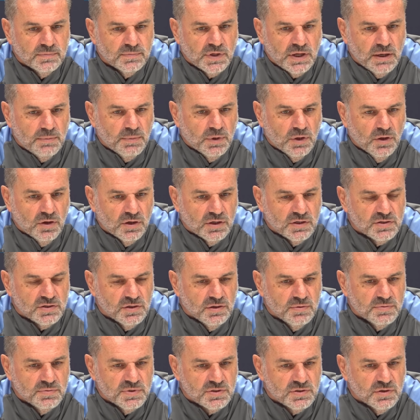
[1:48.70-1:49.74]
come along at
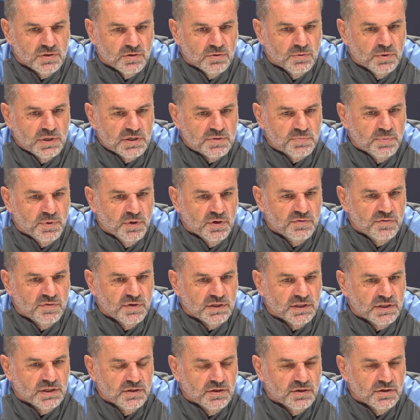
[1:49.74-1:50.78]
times. It's not always
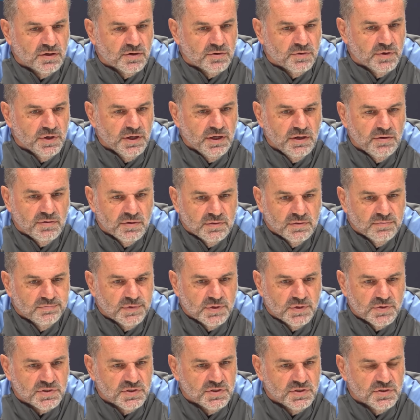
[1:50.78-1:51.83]
perfect in your career, and
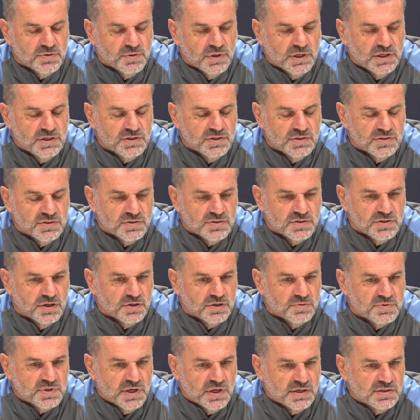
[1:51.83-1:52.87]
there are situations and
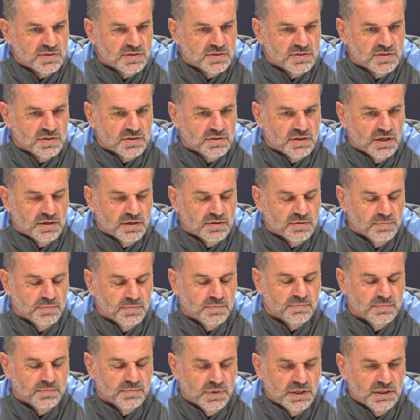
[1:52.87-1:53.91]
circumstances that don't
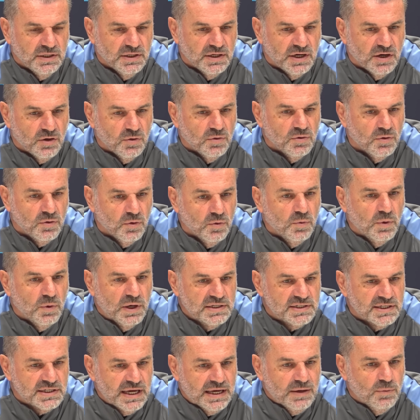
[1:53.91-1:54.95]
mean you don't
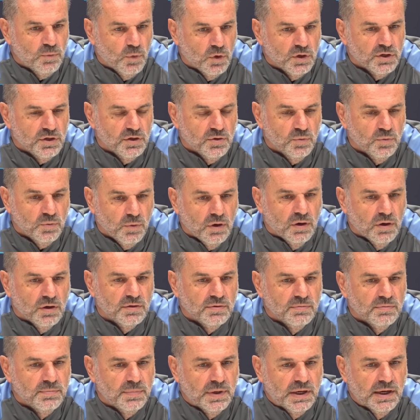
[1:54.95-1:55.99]
always get what you
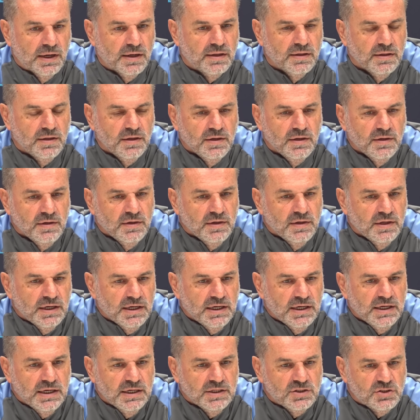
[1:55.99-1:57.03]
want, but
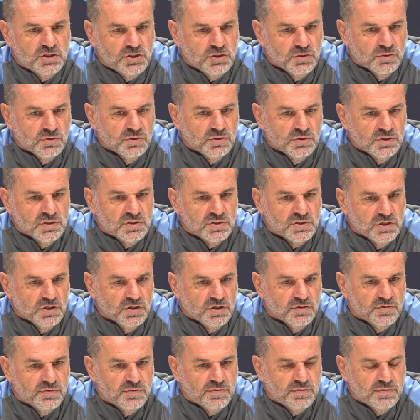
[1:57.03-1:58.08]
it shouldn't
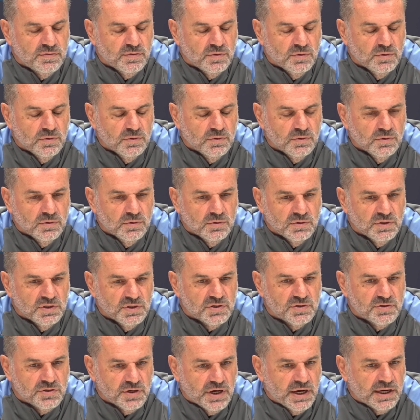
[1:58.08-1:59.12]
deter or
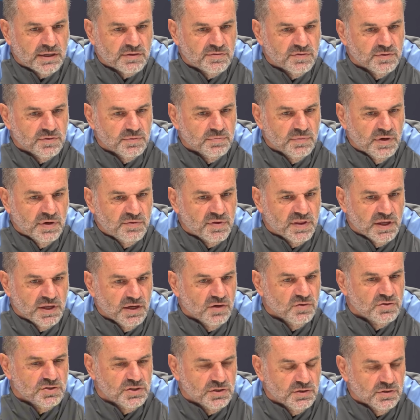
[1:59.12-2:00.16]
detract from everything
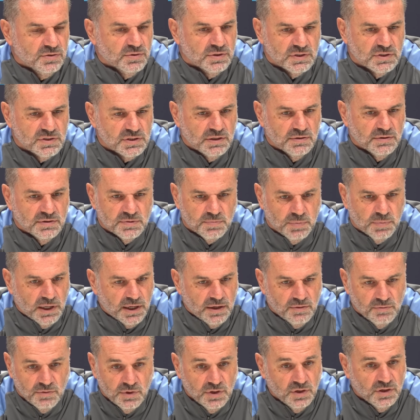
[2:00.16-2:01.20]
else you're doing. So he's
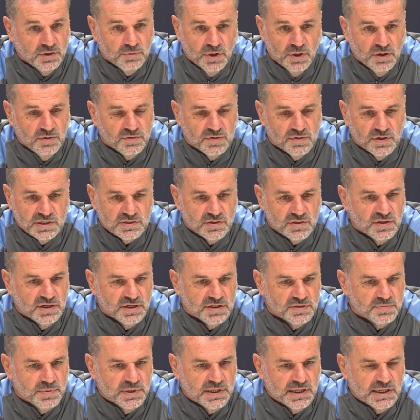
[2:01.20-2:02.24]
playing really well for us. I think
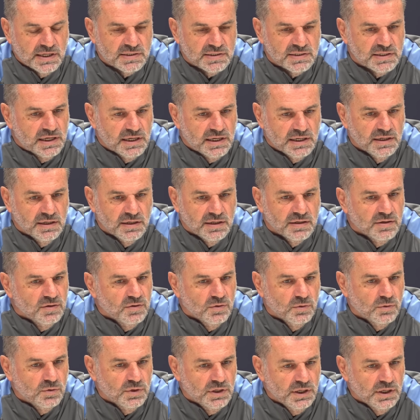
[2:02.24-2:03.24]
he's been outstanding all